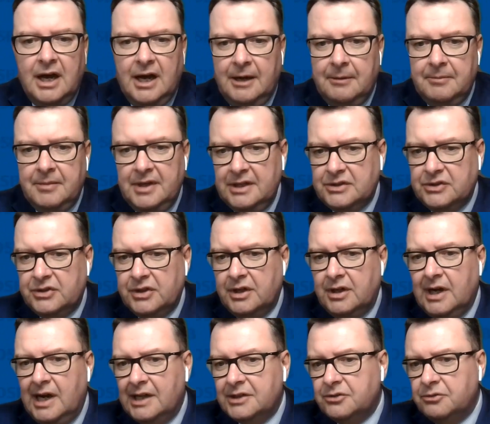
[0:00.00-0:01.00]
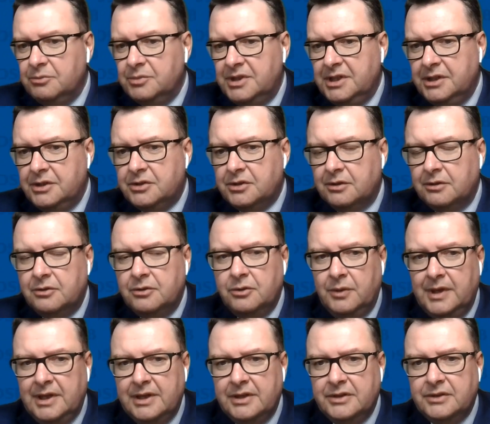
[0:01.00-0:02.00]
Um, it's the classroom teacher
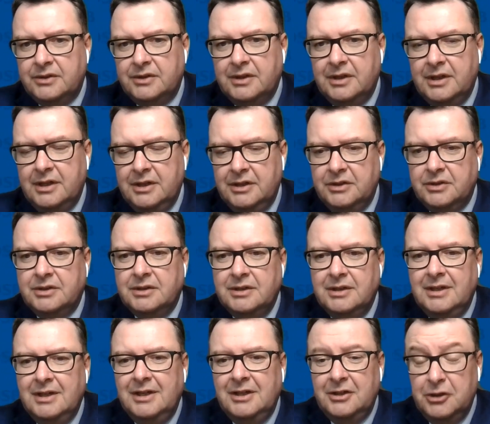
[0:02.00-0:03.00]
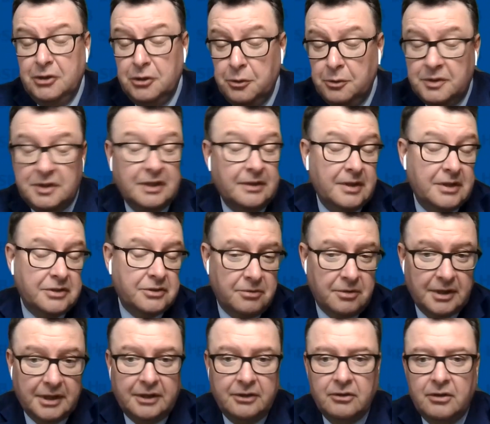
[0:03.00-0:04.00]
who is is using this
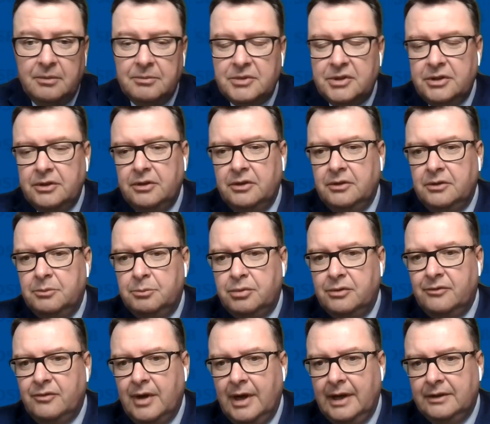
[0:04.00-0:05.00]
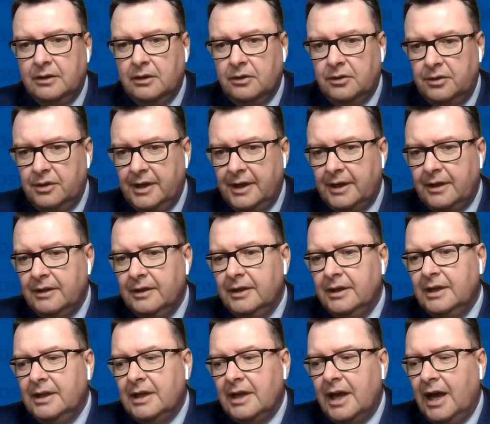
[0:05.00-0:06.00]
curriculum to provide the learning
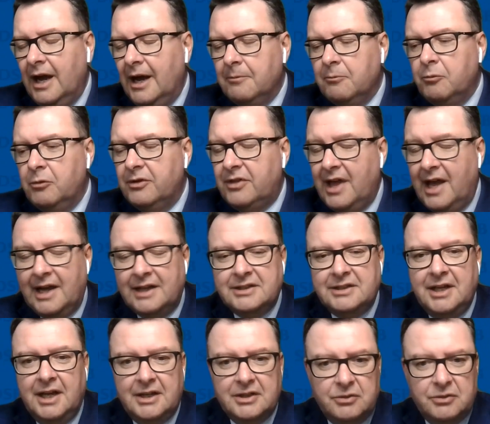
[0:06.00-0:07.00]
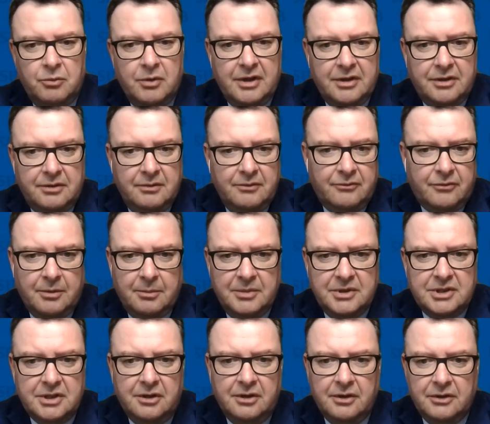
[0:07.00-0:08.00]
um, with access with
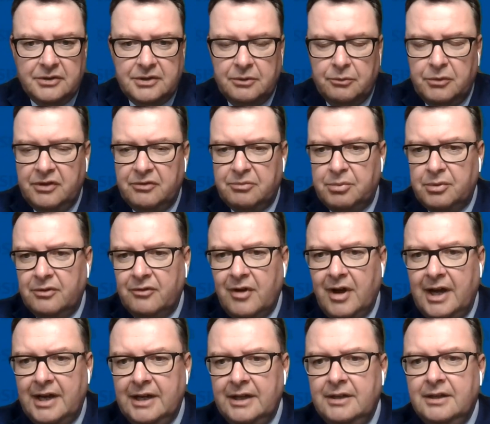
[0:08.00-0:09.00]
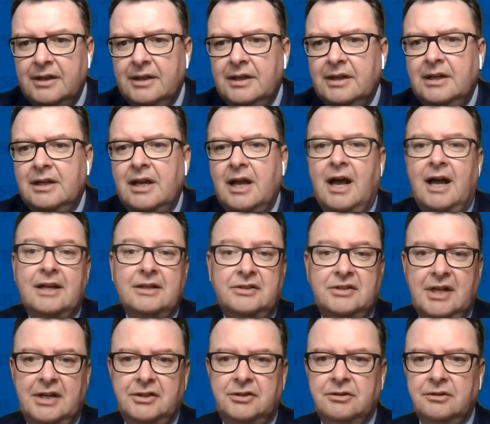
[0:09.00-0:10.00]
from materials that we've provided uh,
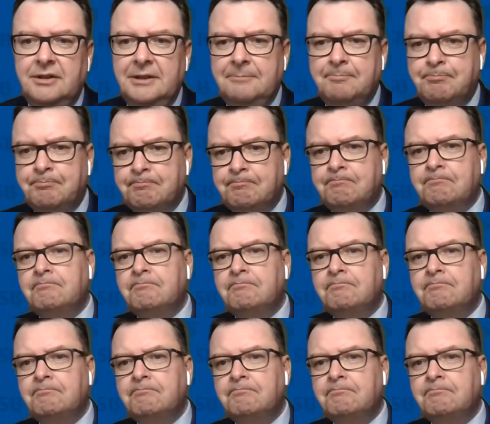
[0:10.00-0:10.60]
centrally.